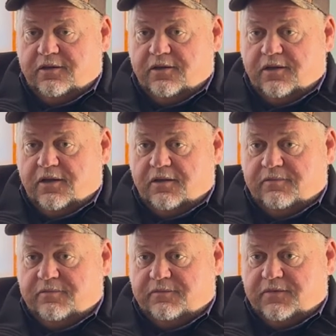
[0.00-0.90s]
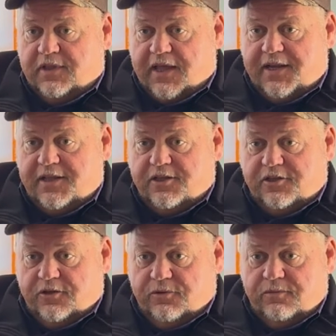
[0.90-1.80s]
a lady to
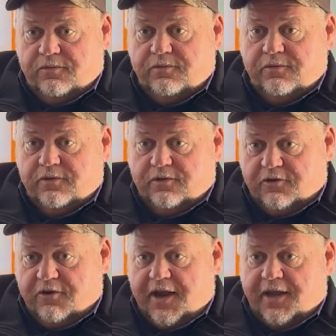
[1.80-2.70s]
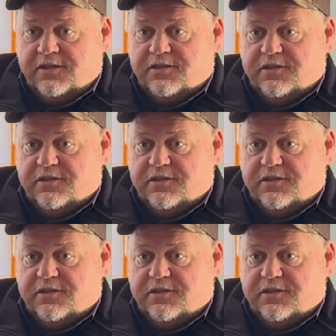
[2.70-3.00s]
do the grants.